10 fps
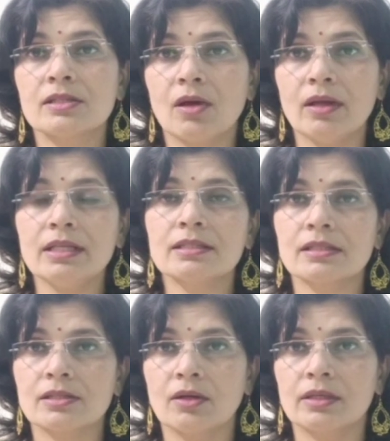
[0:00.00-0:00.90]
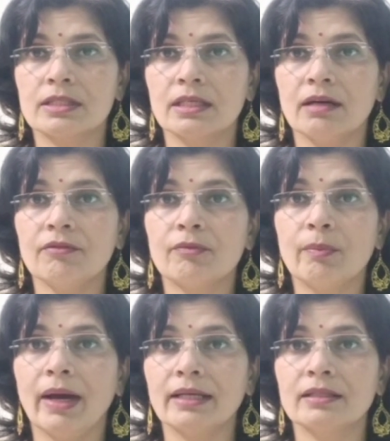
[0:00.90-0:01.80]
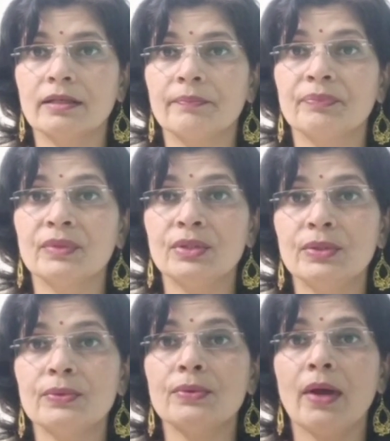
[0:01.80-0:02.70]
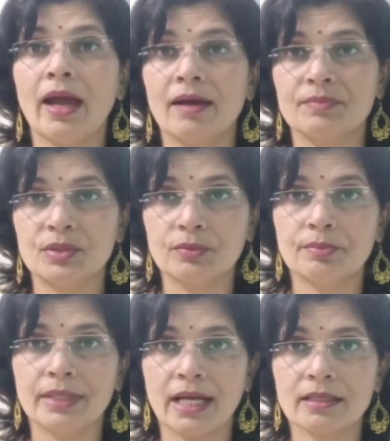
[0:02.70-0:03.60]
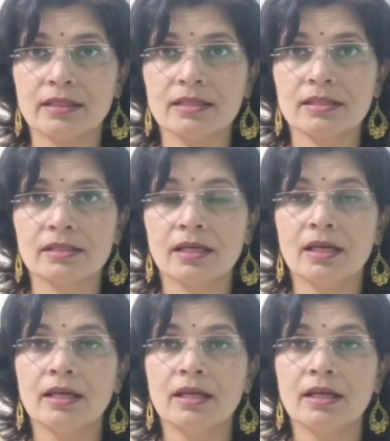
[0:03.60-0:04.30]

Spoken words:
knowledge is not enough, but you have to practice.